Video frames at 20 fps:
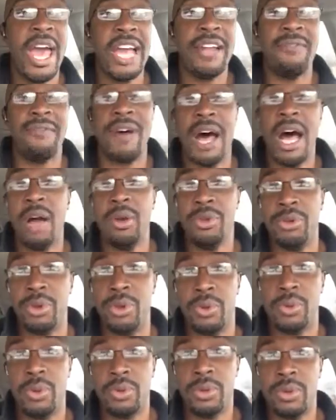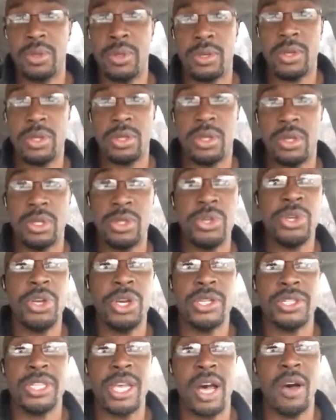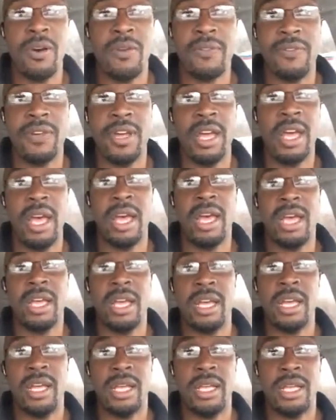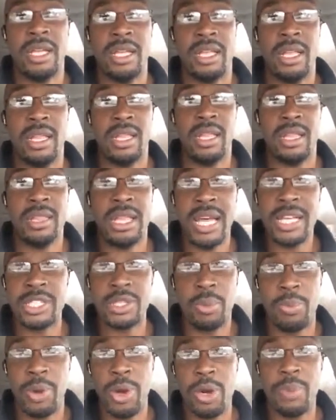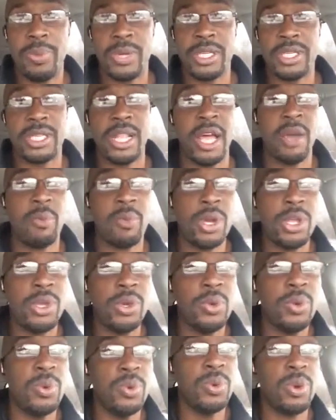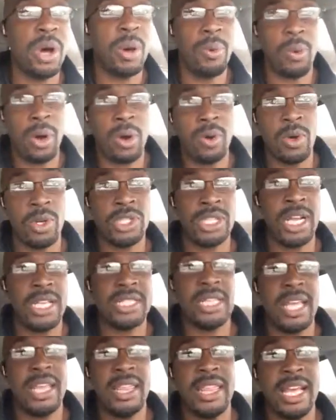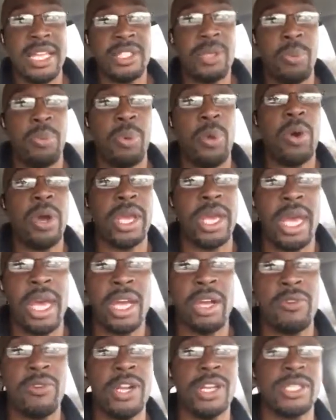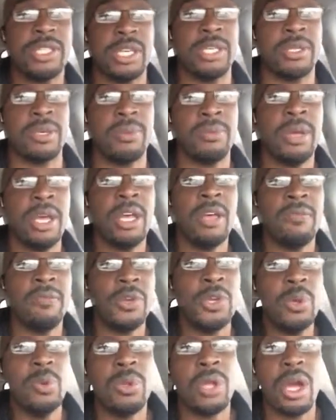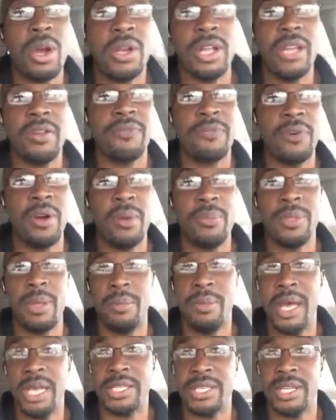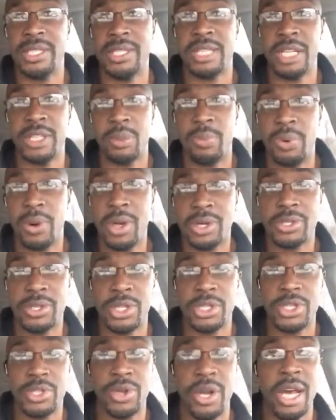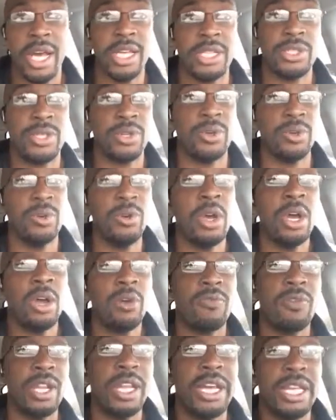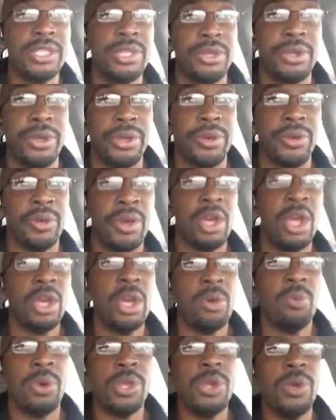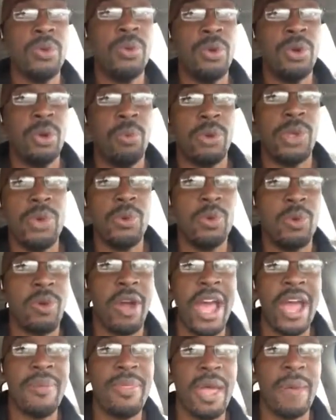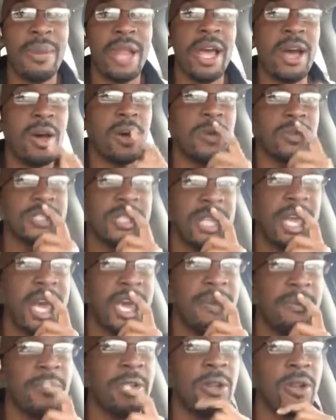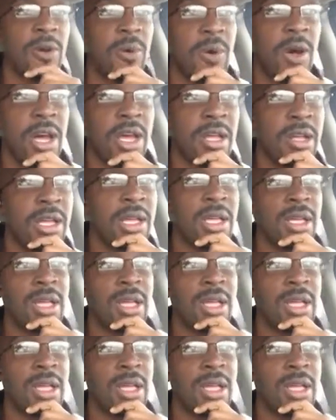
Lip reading: add value to yourself. That's the purpose. Like when you, or should I say, that's the point in criticism, for you learning from the message that the person is trying to relate to you. When you grab that, be like, oh snap, you know what?